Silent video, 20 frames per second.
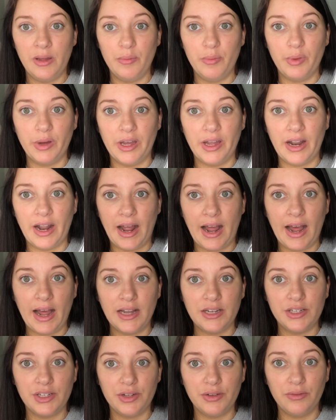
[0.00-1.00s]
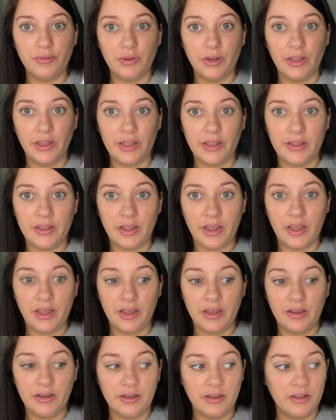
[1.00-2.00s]
but I do really
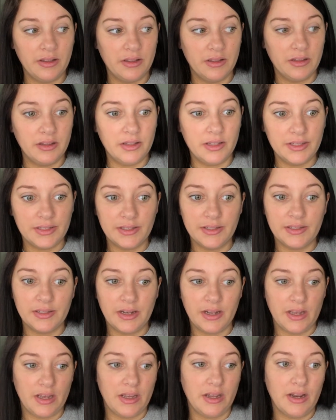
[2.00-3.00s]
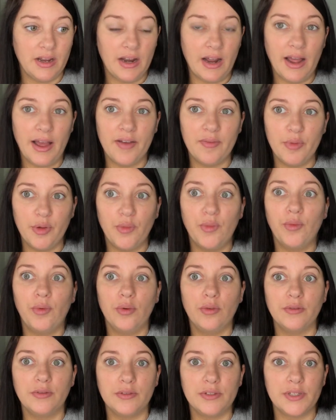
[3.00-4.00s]
think this is neat and I have been
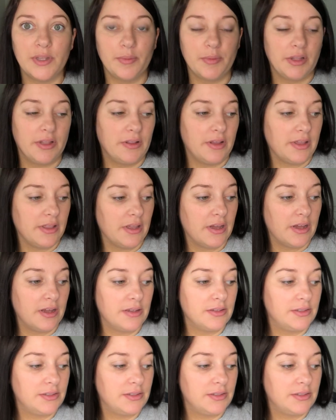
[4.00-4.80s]
wanting something like that.